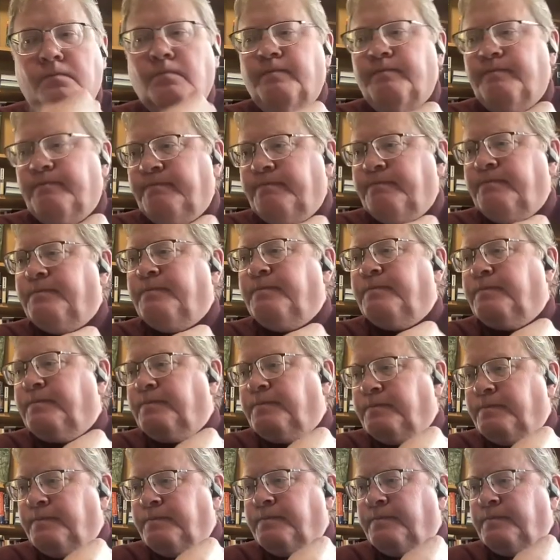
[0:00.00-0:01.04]

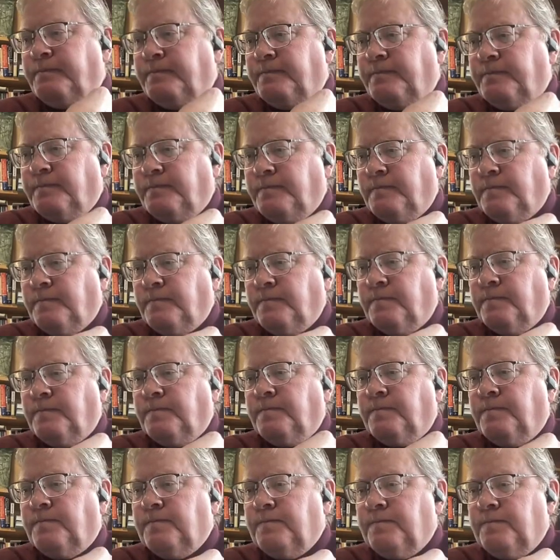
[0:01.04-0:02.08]

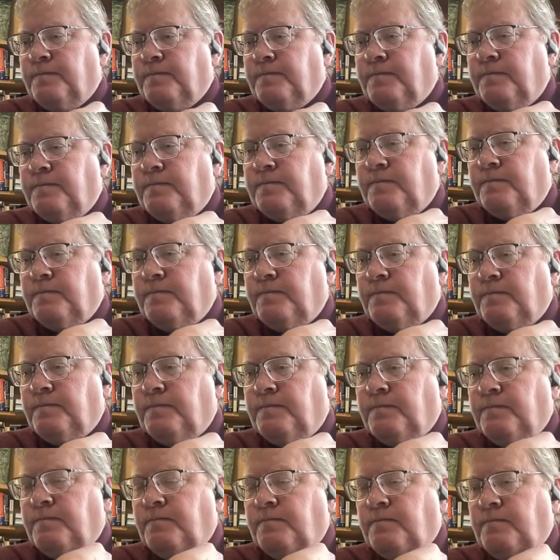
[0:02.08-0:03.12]

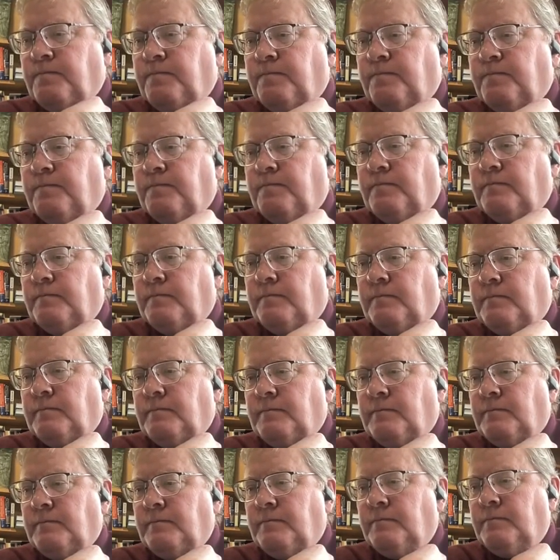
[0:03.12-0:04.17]

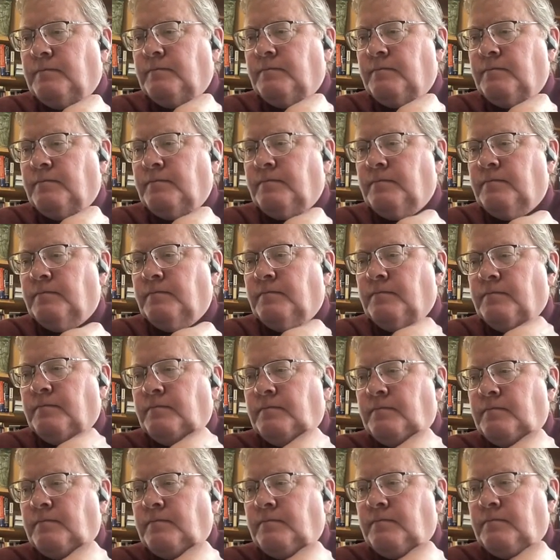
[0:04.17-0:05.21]

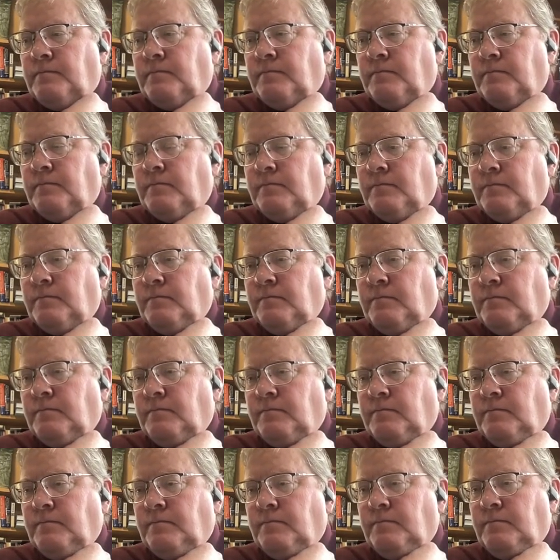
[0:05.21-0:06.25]

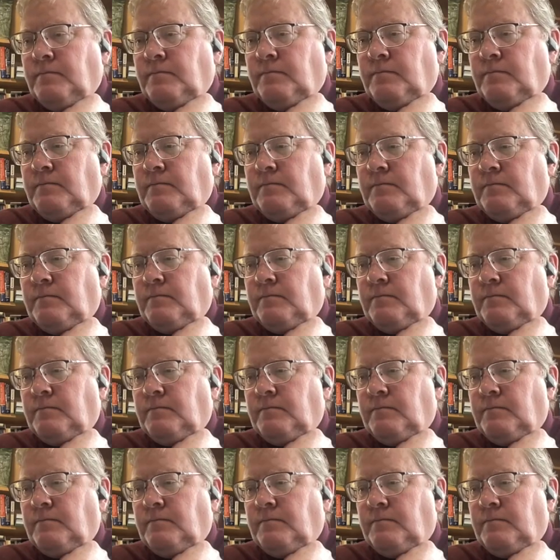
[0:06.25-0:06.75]
This person isn't speaking.